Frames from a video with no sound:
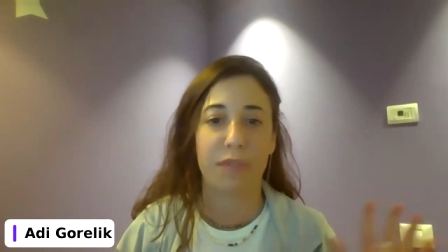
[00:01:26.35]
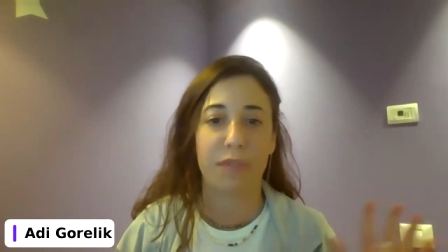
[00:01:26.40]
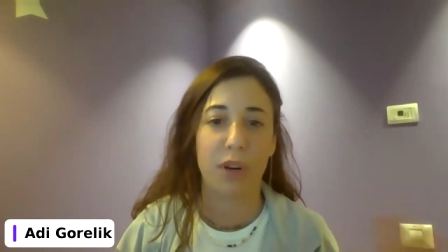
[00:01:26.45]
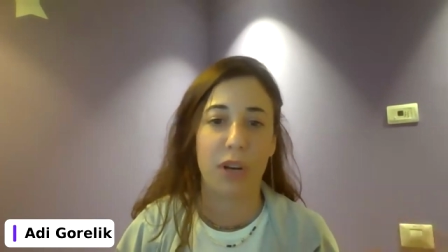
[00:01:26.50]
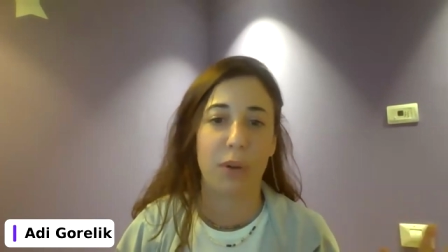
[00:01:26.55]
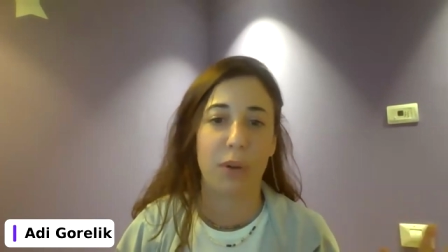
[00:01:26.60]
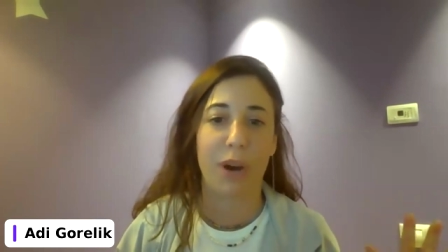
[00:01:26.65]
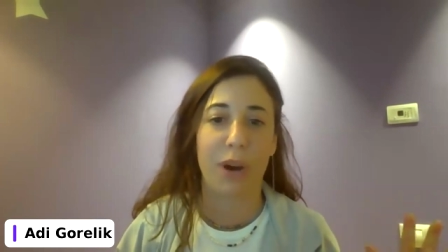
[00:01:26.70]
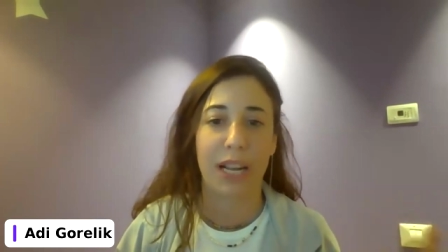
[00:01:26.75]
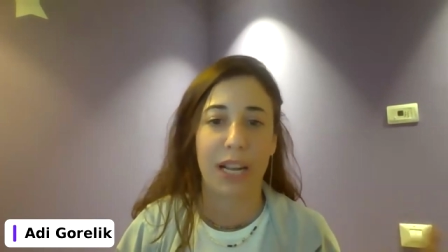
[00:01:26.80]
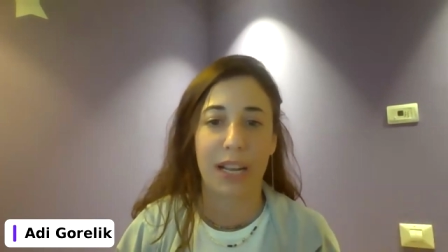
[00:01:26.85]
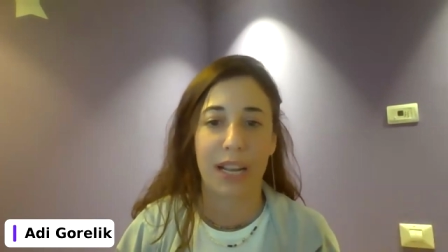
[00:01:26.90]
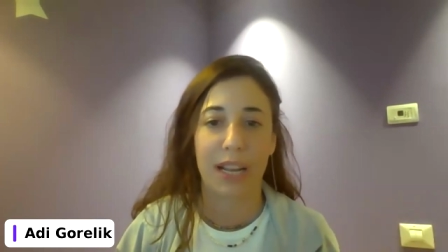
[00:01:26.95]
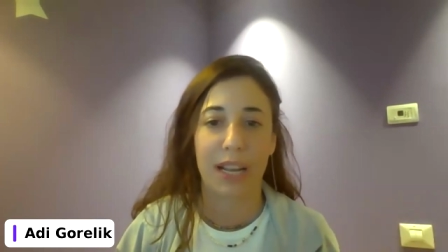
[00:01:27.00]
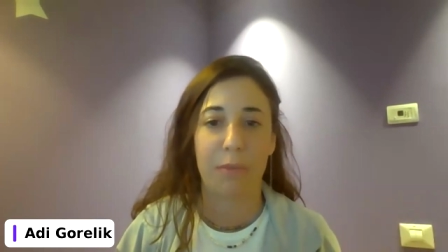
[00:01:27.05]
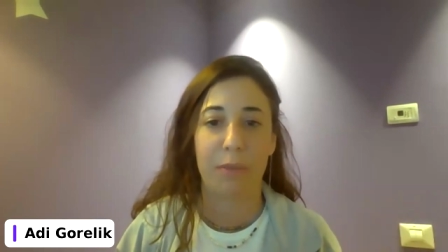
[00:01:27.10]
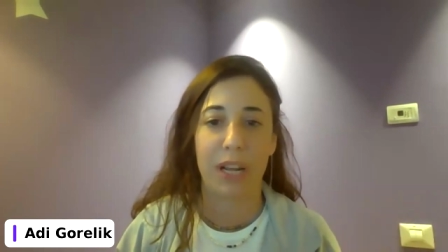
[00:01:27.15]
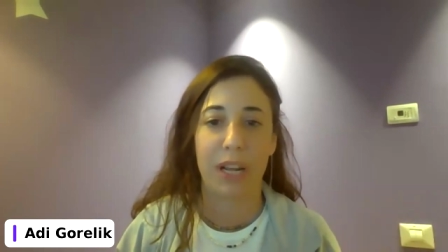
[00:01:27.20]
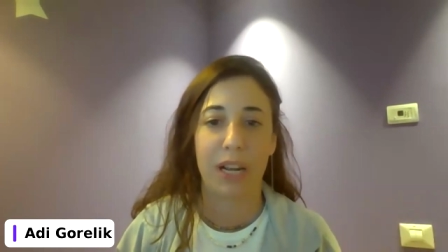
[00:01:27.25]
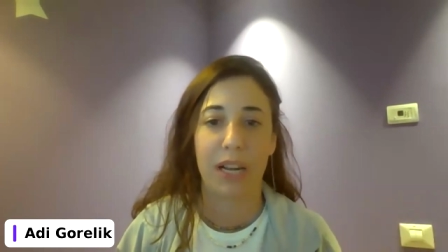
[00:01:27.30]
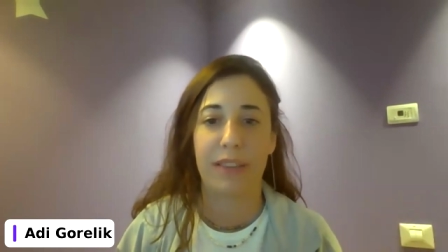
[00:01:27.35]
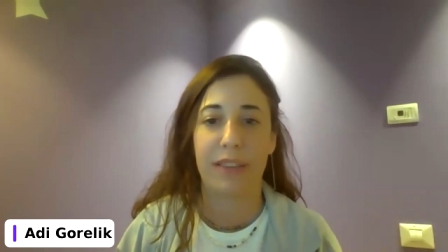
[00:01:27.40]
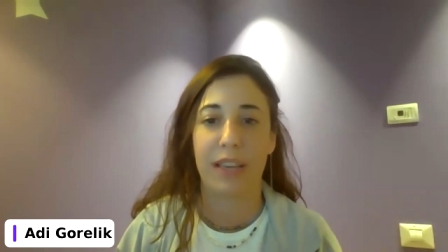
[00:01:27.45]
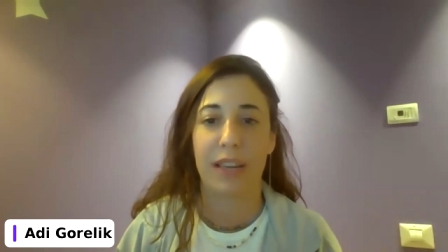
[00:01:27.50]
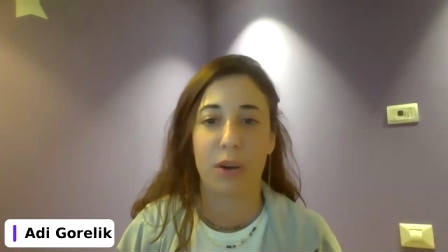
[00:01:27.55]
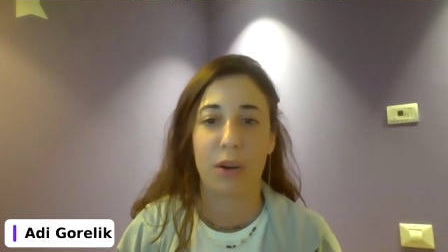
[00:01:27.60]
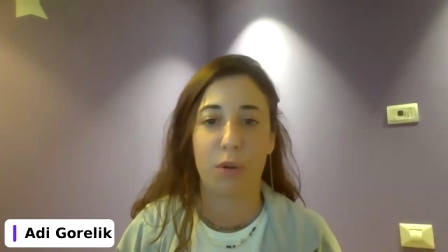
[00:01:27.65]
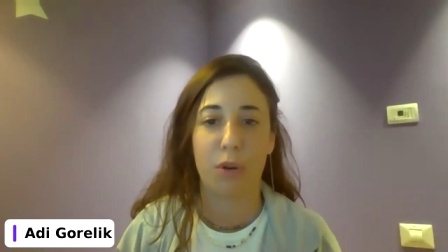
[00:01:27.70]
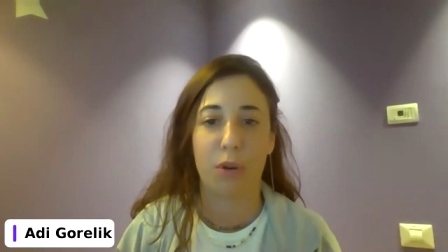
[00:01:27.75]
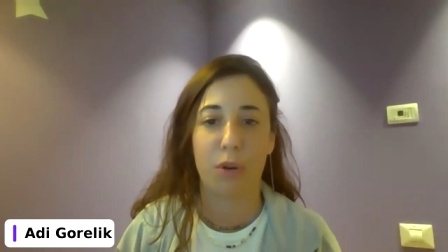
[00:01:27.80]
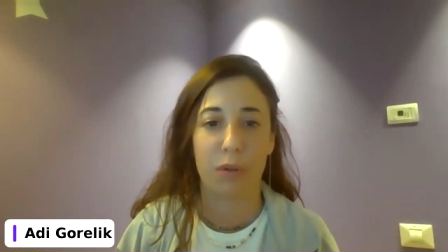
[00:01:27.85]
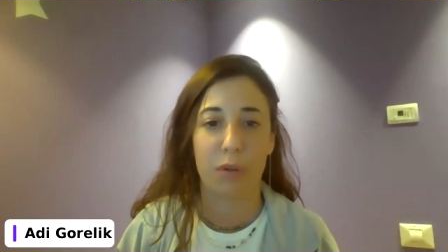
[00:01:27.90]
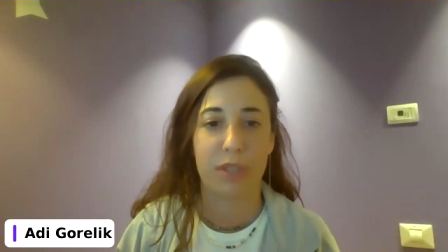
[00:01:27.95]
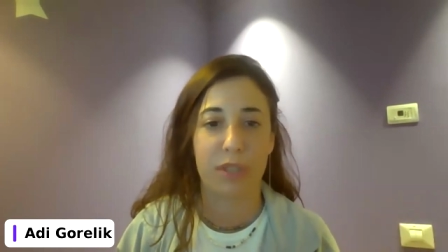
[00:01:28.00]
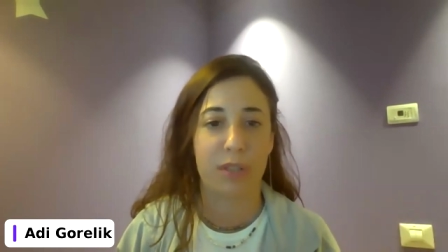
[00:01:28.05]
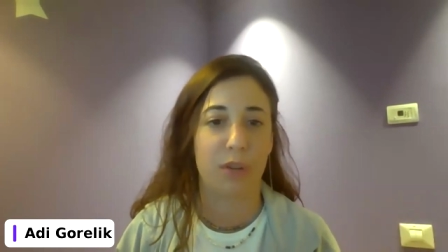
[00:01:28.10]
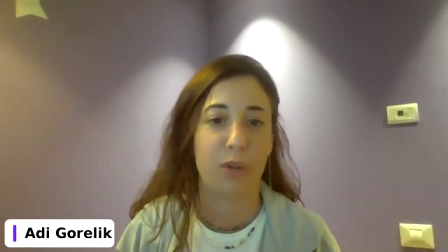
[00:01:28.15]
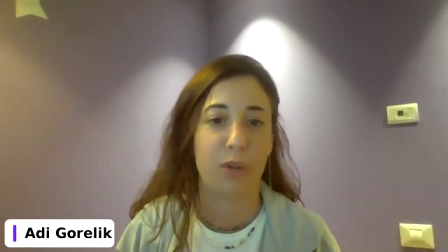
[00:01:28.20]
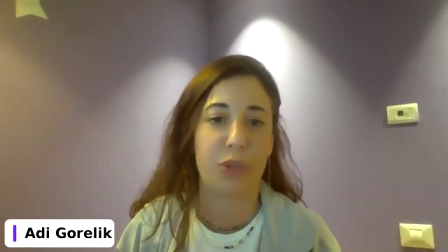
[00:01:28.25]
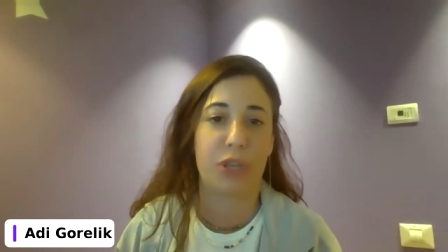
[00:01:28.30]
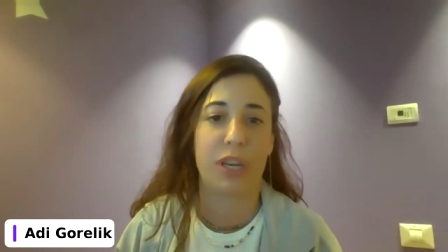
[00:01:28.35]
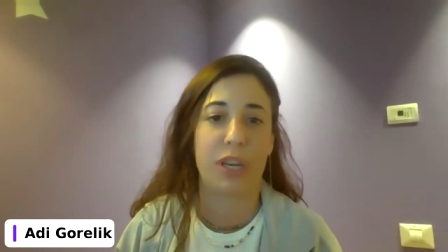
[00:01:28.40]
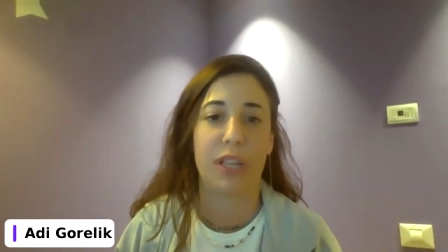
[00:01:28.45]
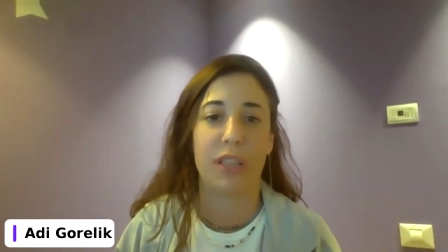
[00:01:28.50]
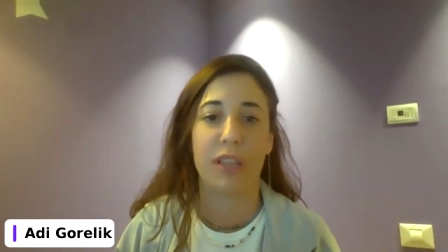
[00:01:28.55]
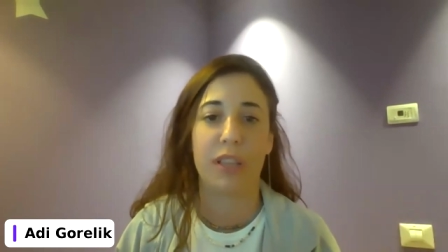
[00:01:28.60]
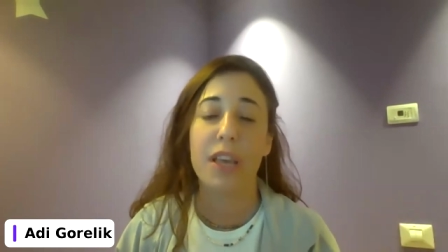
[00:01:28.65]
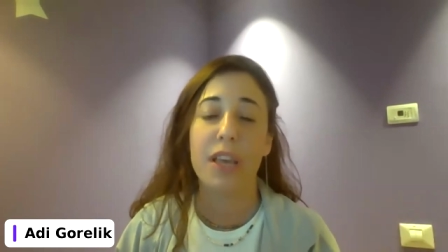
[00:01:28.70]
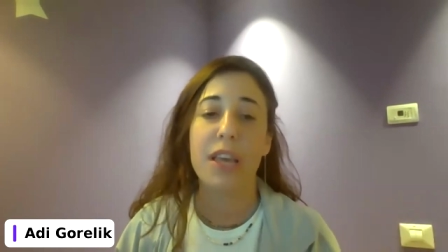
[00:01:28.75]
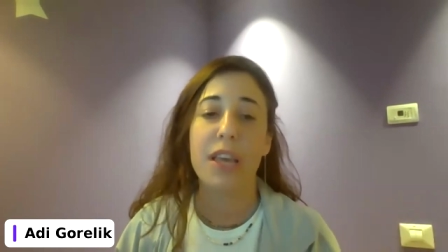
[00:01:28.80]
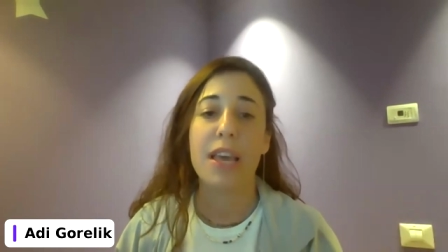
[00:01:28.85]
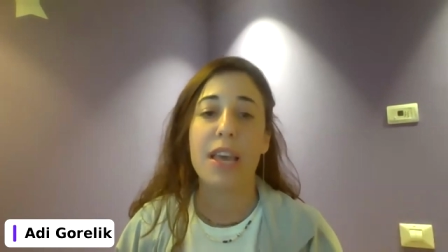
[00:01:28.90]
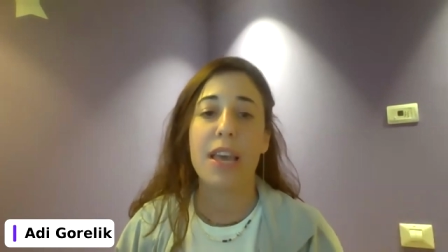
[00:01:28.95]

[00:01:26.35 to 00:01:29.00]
fully white labeled, a no-code solution